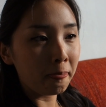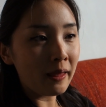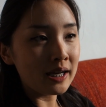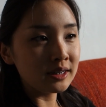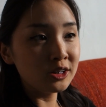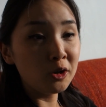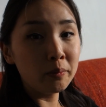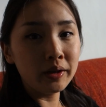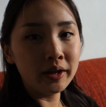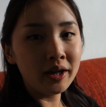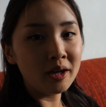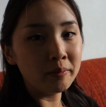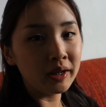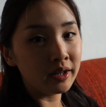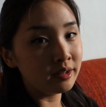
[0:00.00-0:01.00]
has nobody
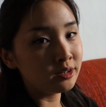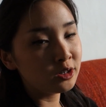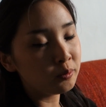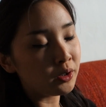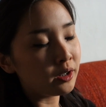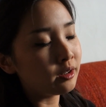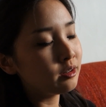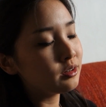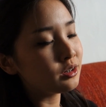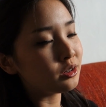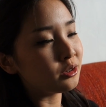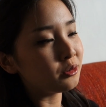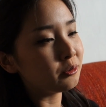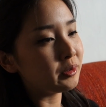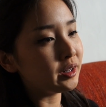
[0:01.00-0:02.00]
coming in tomorrow,
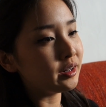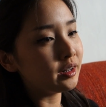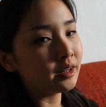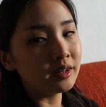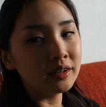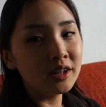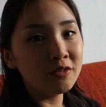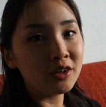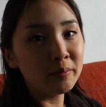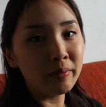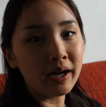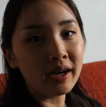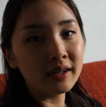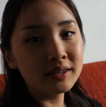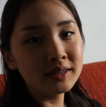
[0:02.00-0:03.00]
so we can leave our
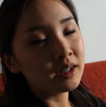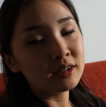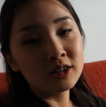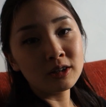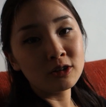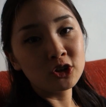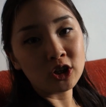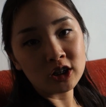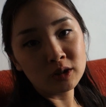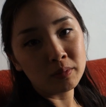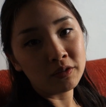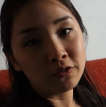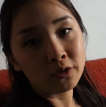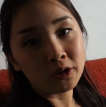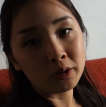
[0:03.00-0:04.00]
bags until just
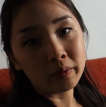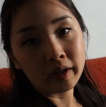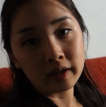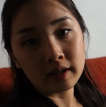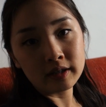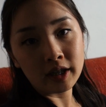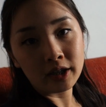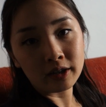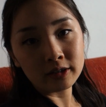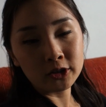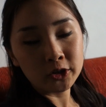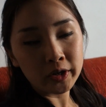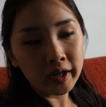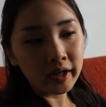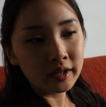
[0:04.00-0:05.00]
before we're gonna take our
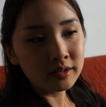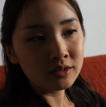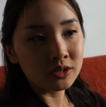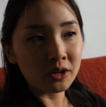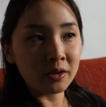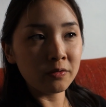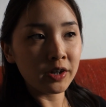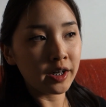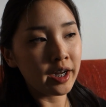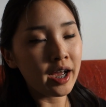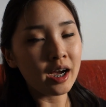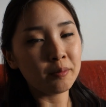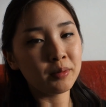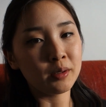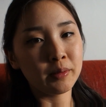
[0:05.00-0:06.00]
train. So I'm very
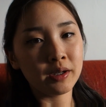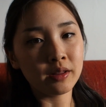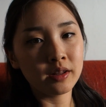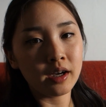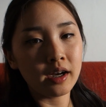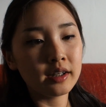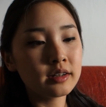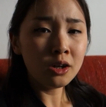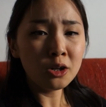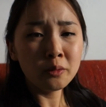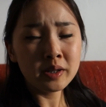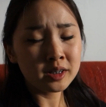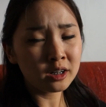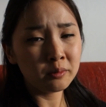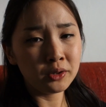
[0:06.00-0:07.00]
happy about that.
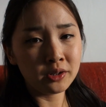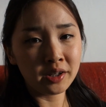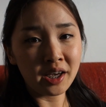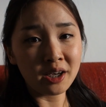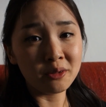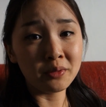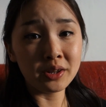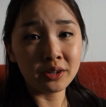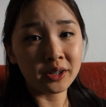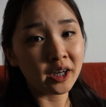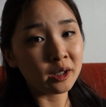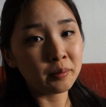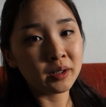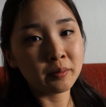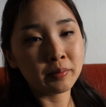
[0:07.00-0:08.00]
Always communicate with your
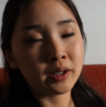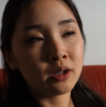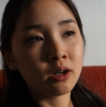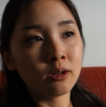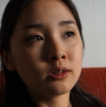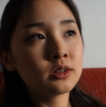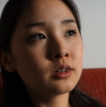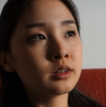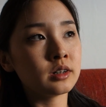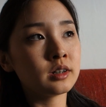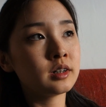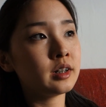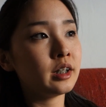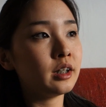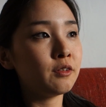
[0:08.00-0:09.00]
Airbnb host to
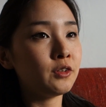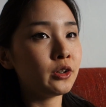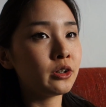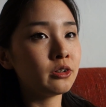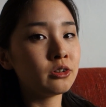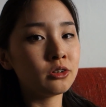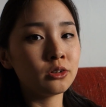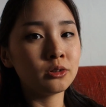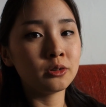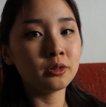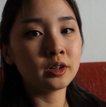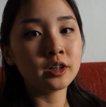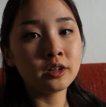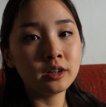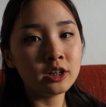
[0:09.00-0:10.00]
see if you can
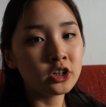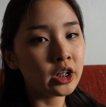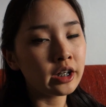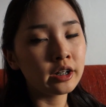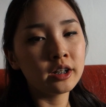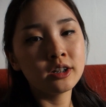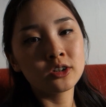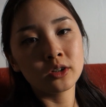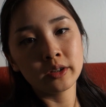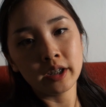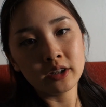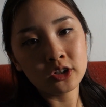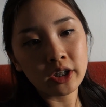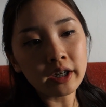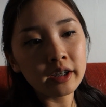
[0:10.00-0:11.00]
do early check-ins or
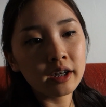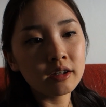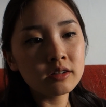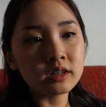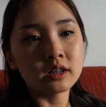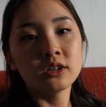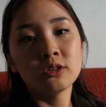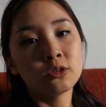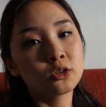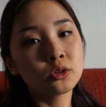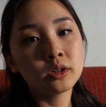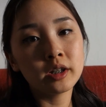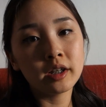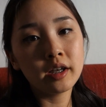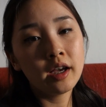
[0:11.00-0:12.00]
late checkouts, and
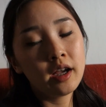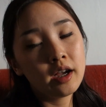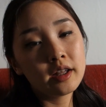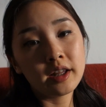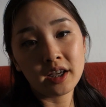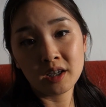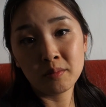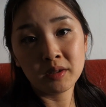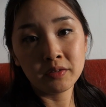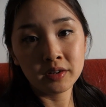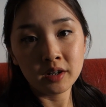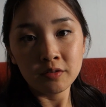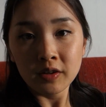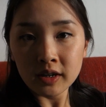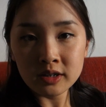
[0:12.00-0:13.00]
usually they can be
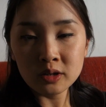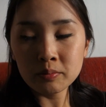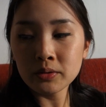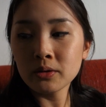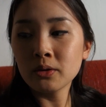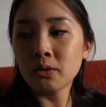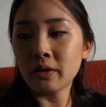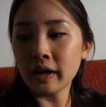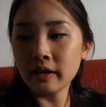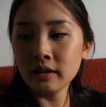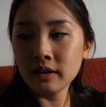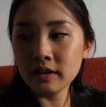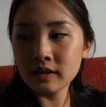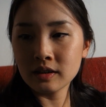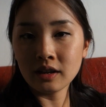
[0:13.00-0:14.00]
really flexible, or at
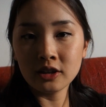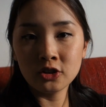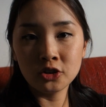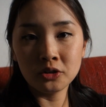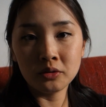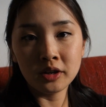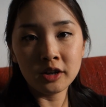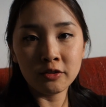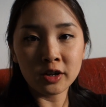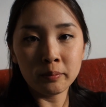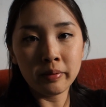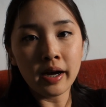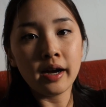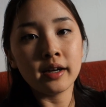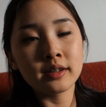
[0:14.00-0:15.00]
least let you leave your
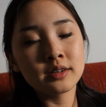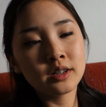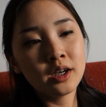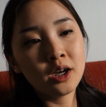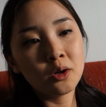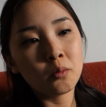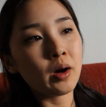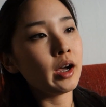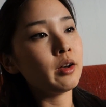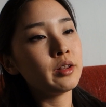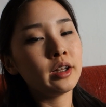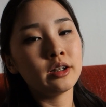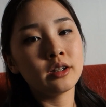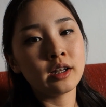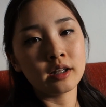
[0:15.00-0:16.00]
bags while
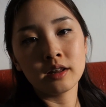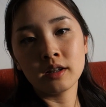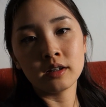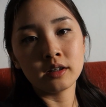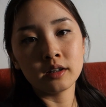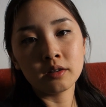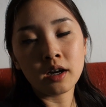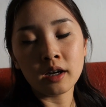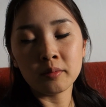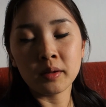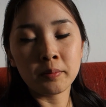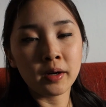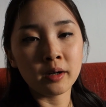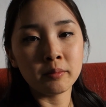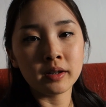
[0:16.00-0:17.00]
they get the
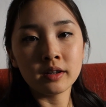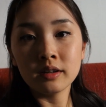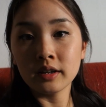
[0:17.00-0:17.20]
apartment